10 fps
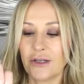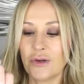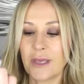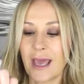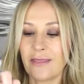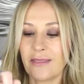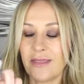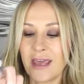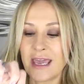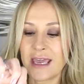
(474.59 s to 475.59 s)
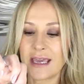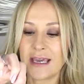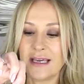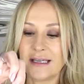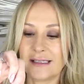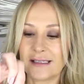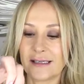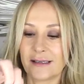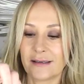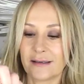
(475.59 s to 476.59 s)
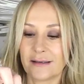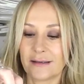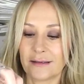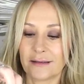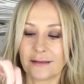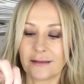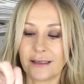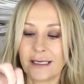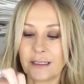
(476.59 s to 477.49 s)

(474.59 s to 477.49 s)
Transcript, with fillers: you get these. I